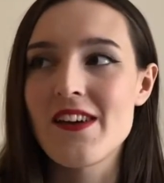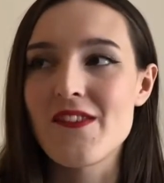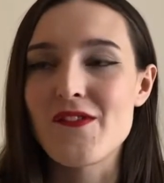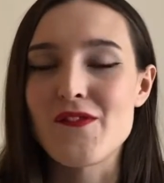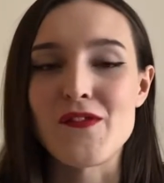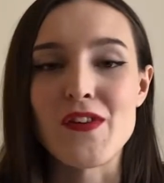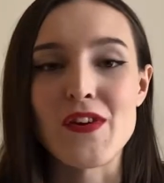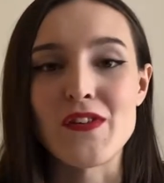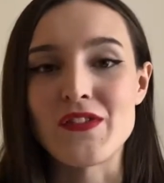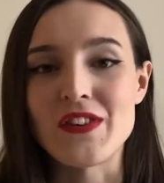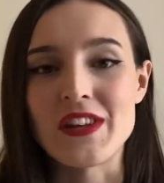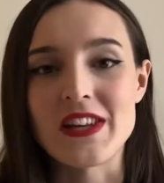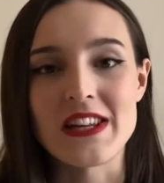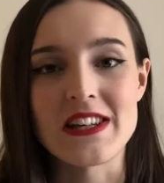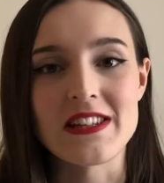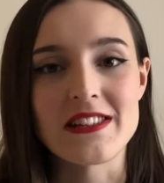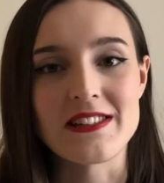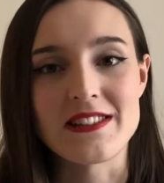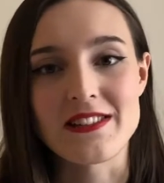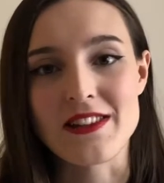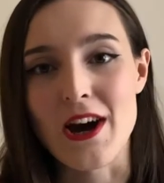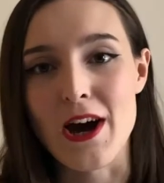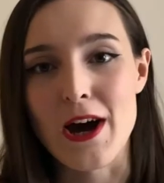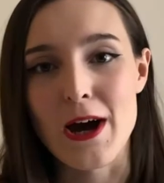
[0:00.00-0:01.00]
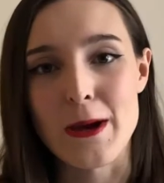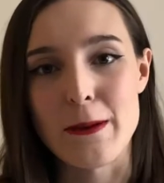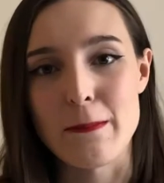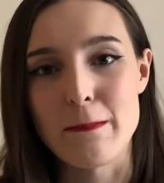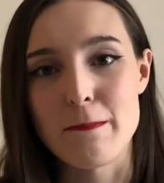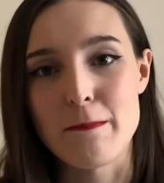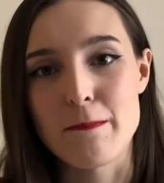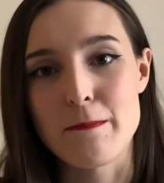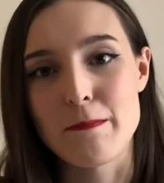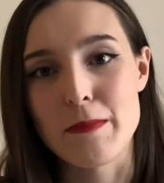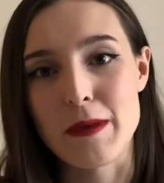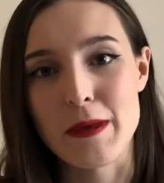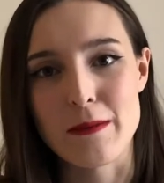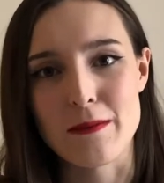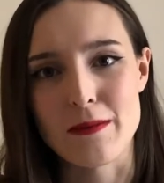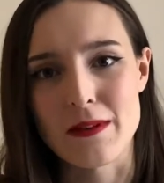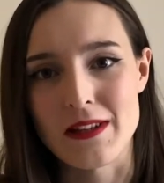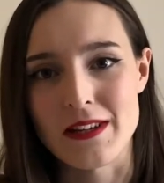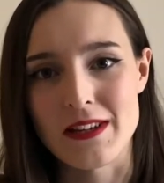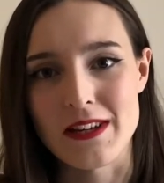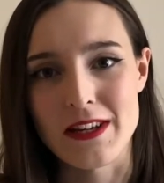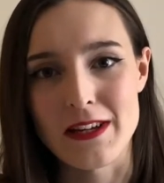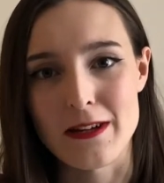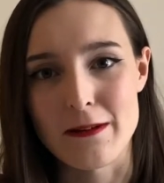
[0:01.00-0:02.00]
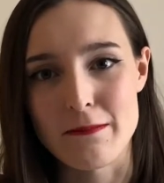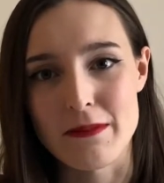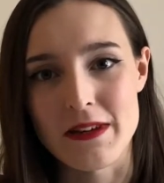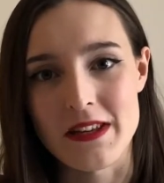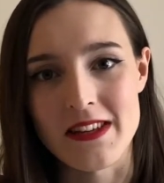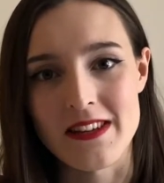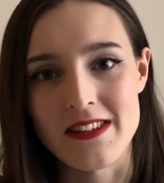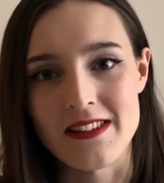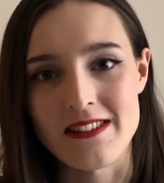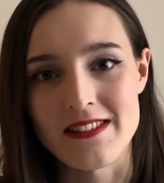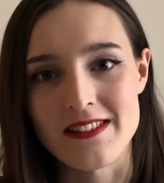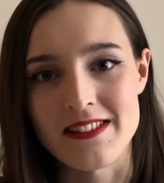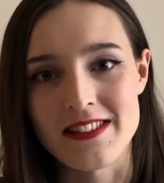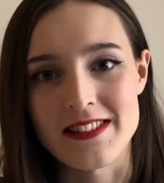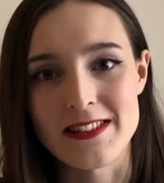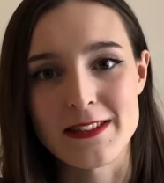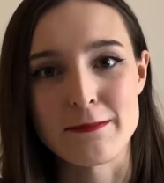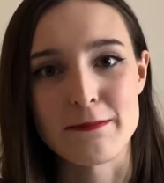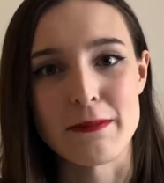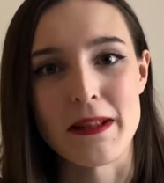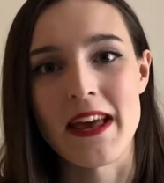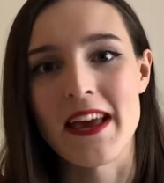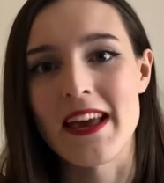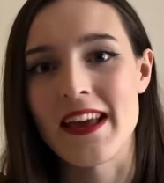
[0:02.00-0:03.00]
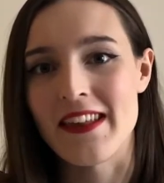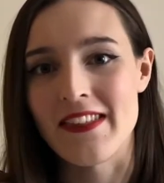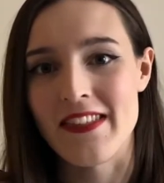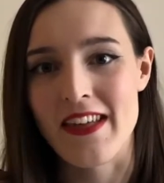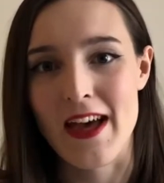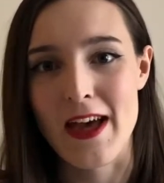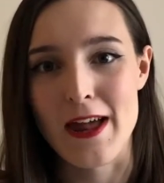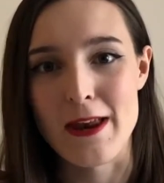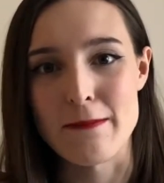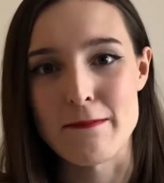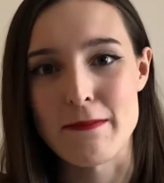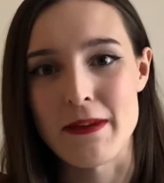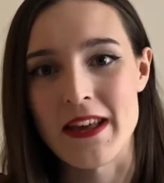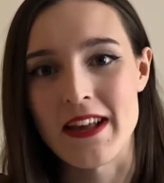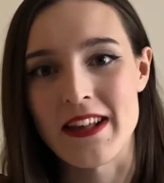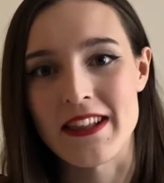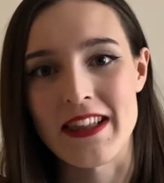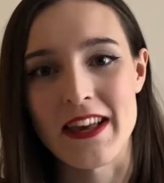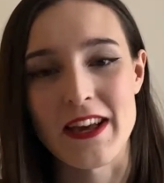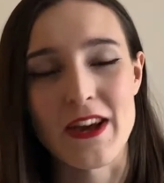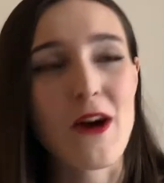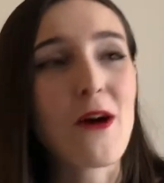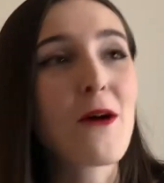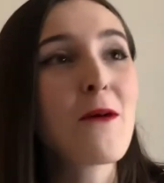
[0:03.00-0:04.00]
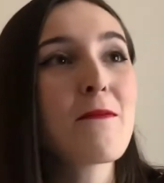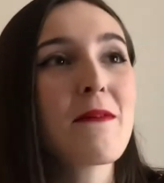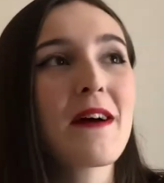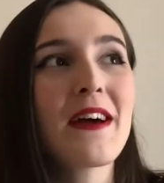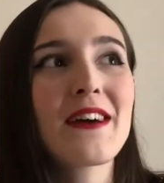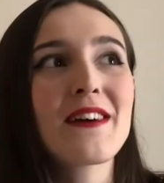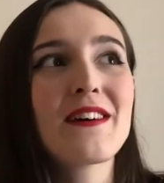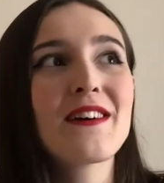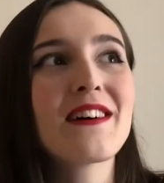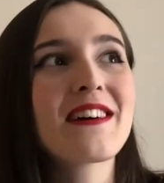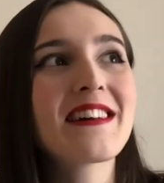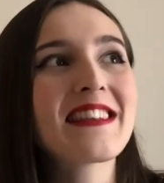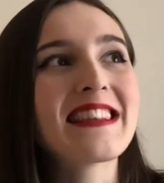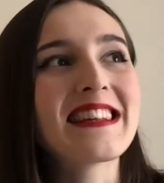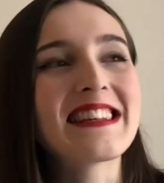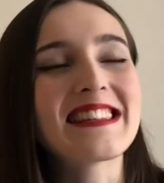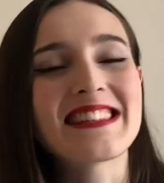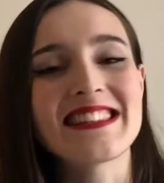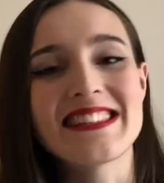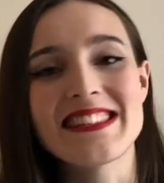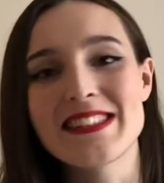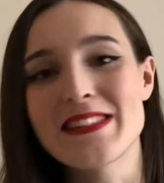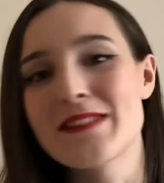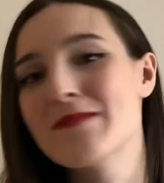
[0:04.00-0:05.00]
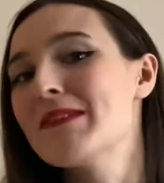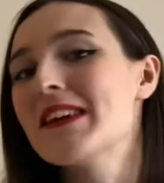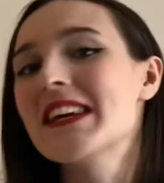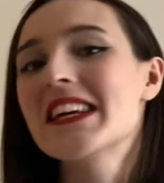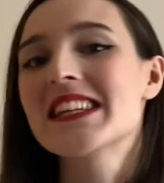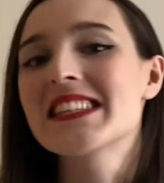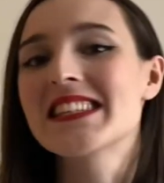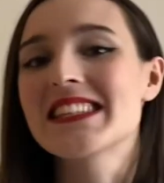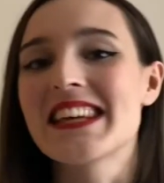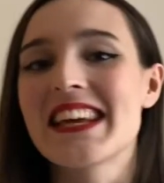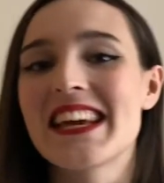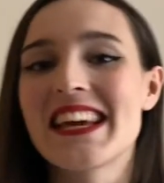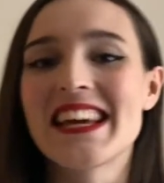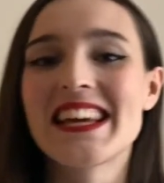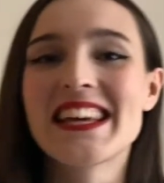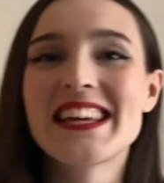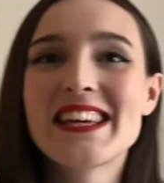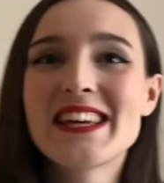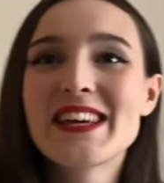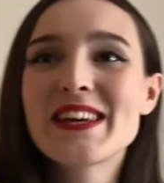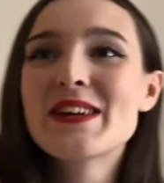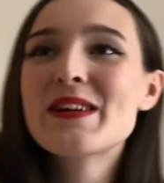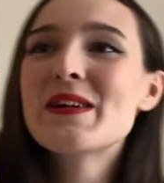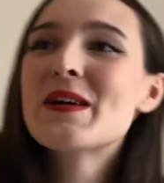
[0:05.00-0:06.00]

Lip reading: 50 years time people are gonna be displaying that and being like, oh my god, this is amazing.